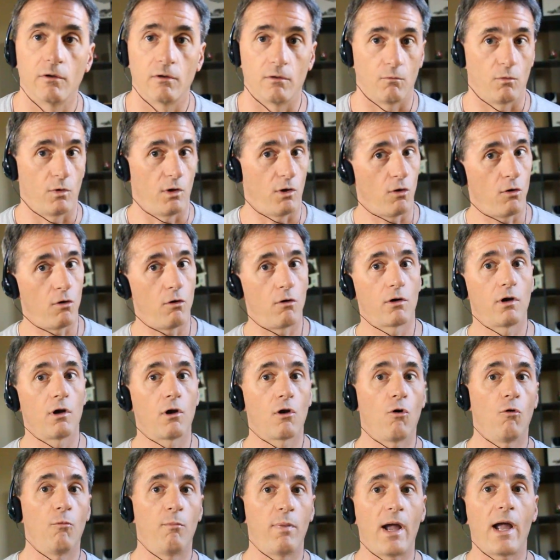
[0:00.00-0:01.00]
We all can
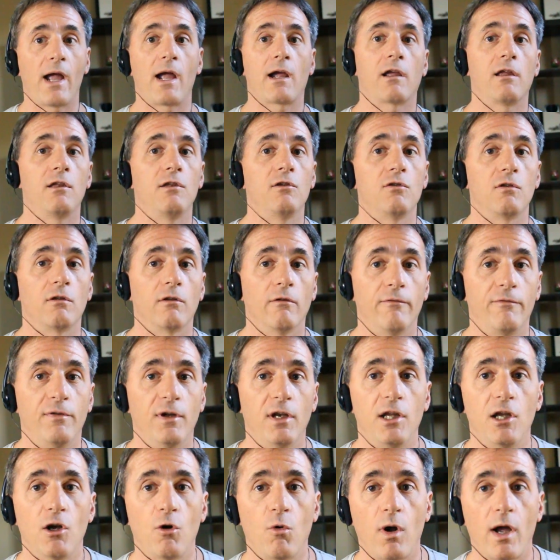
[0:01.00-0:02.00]
go back in the
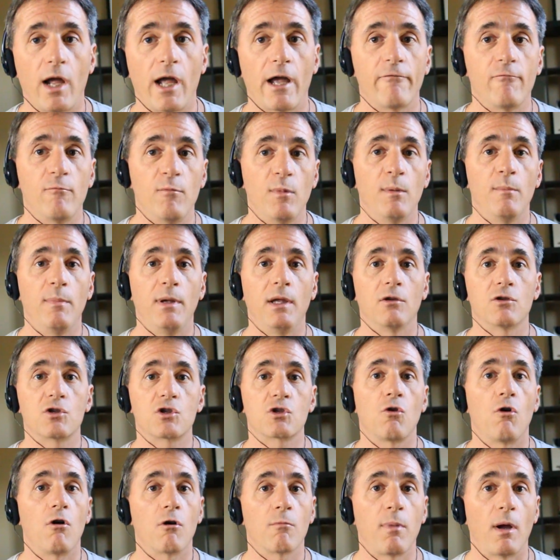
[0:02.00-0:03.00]
video I have of me being
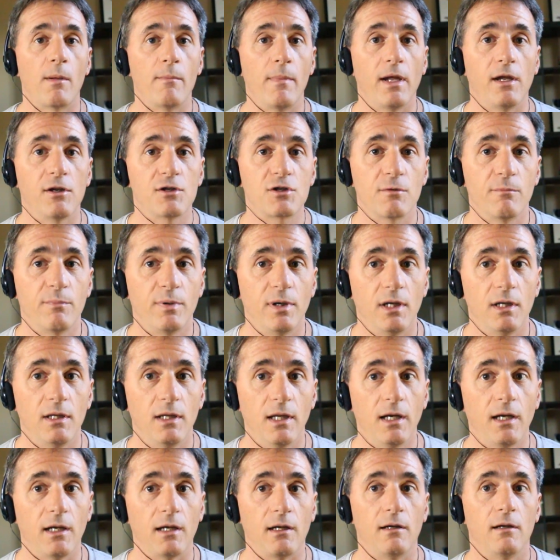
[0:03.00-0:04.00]
stalked by Mesa
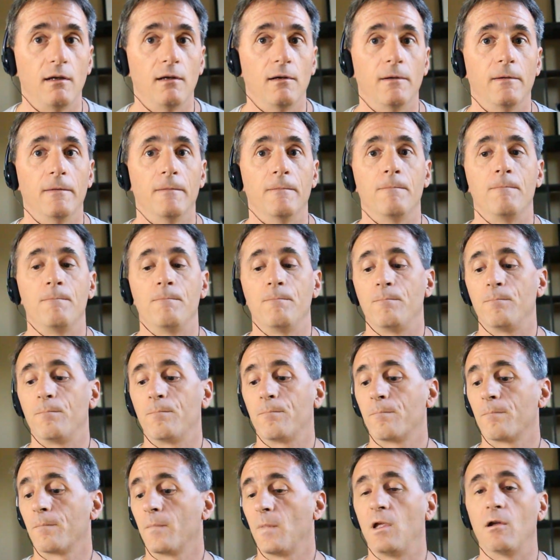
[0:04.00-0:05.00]
PD
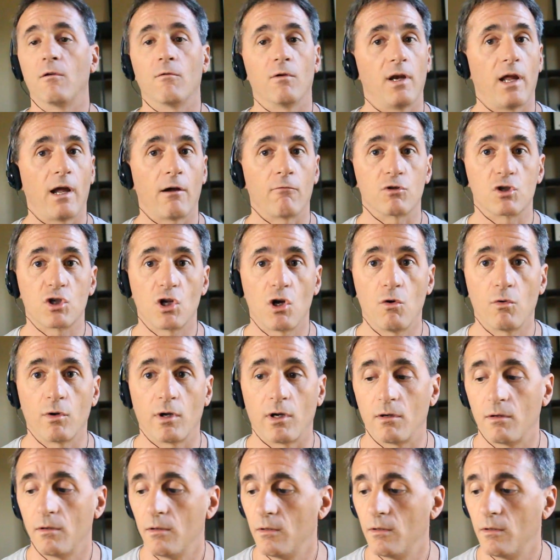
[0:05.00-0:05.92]
here in Arizona.